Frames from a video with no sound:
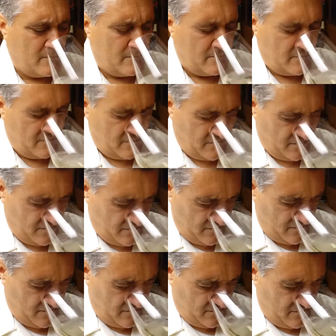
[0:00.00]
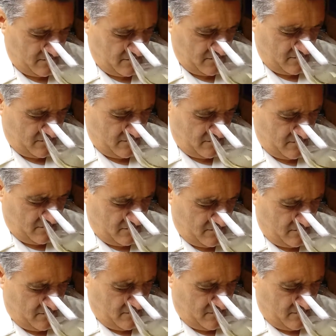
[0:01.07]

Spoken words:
[no speech]